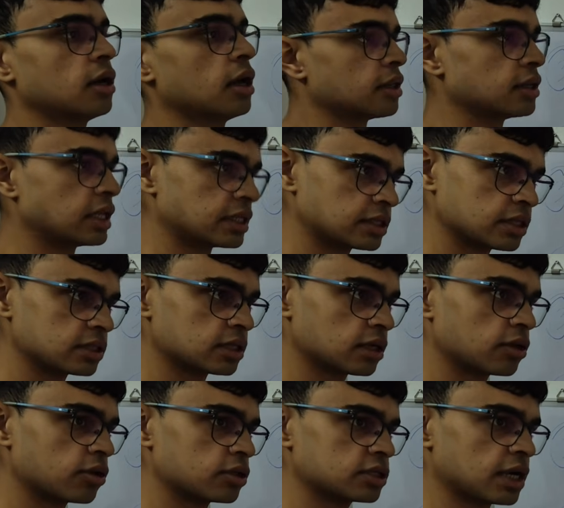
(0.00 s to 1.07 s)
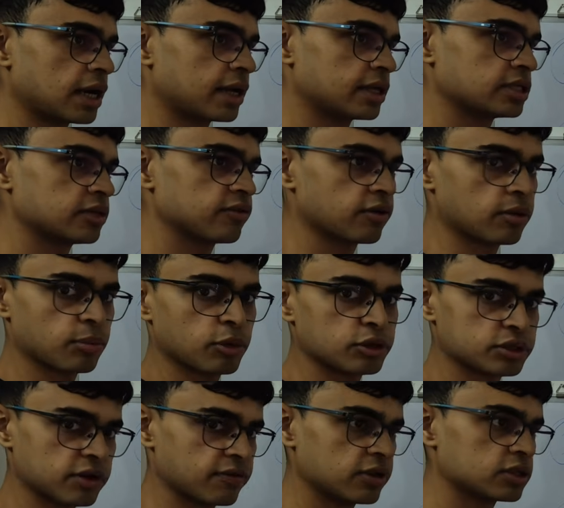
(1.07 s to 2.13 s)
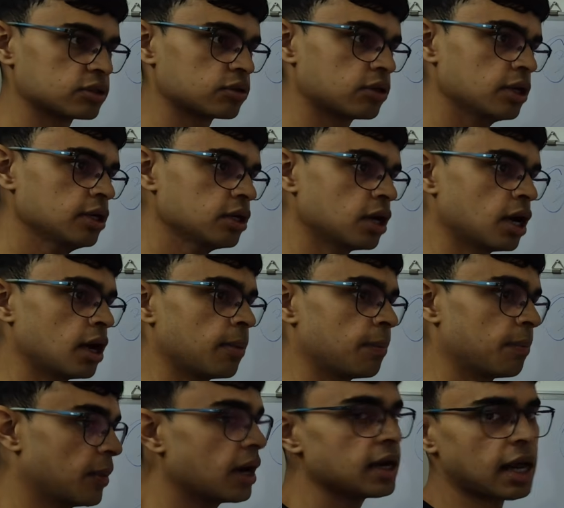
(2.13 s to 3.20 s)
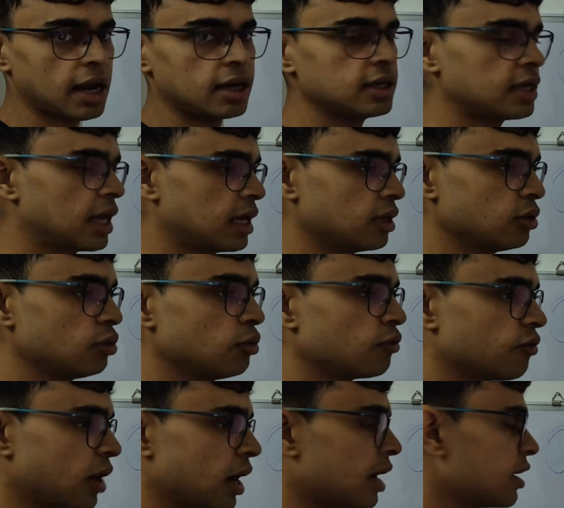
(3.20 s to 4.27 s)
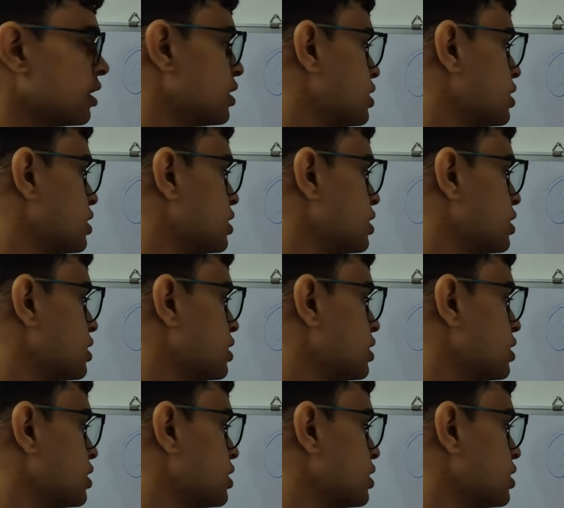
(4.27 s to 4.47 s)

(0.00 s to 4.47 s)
this is a good strategy for most of the students, but I'll tell you where it